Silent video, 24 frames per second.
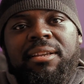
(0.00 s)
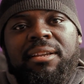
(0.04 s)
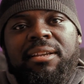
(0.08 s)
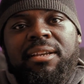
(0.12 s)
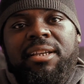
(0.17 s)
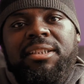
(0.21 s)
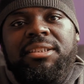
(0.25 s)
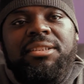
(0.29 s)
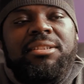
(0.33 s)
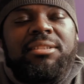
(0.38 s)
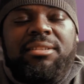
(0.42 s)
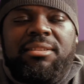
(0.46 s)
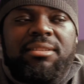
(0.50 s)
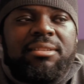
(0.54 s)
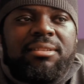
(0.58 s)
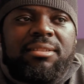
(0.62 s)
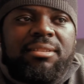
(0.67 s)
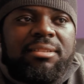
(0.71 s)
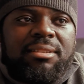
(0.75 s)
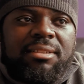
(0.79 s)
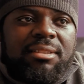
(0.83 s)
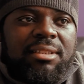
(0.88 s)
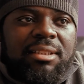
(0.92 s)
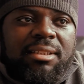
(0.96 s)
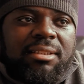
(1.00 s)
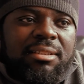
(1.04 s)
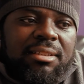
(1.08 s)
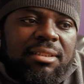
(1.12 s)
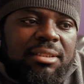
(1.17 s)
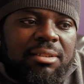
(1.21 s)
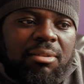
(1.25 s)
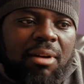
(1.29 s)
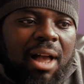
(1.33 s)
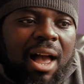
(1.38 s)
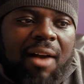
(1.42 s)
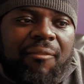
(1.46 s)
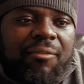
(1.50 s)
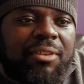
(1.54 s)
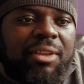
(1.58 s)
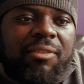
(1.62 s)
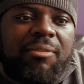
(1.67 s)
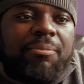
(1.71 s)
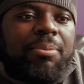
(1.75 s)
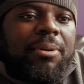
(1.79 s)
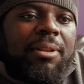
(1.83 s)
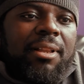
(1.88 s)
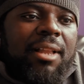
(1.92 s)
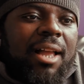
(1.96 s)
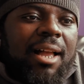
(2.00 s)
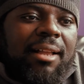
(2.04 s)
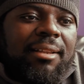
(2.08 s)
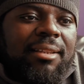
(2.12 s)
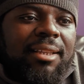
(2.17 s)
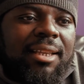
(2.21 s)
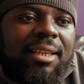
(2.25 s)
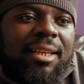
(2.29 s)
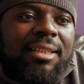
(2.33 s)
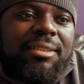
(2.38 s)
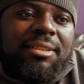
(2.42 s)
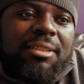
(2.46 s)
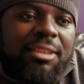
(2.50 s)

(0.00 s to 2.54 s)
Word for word: Cuz you haven't even put it out there yet.